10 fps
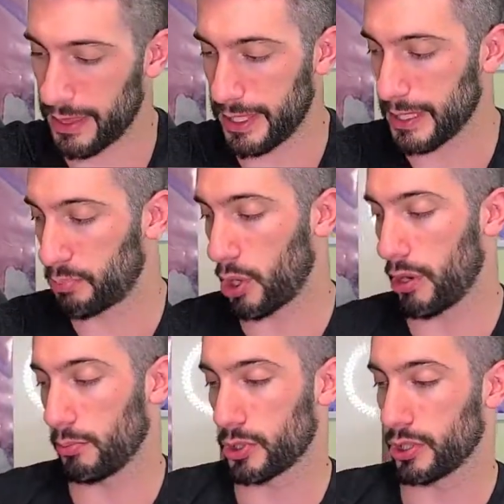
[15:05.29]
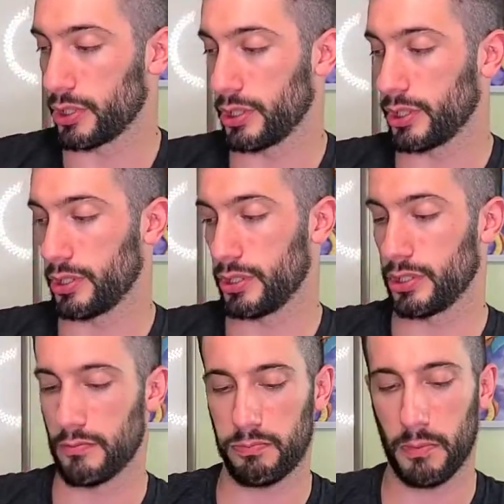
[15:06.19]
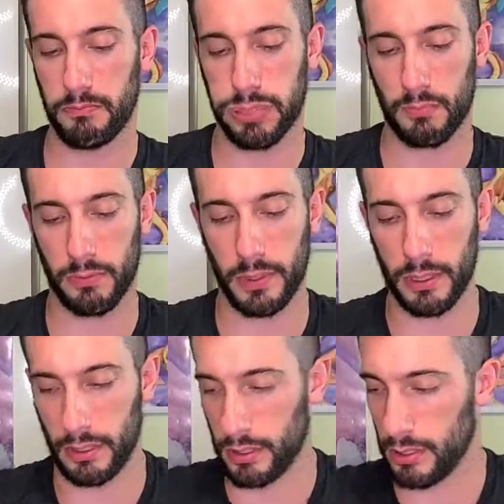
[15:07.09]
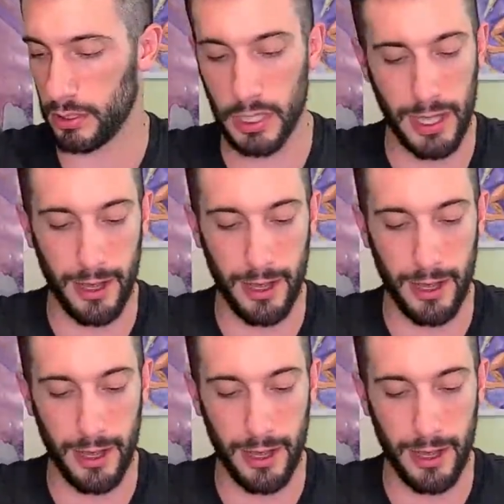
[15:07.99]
the pumpkin. Bum, bum, bum, all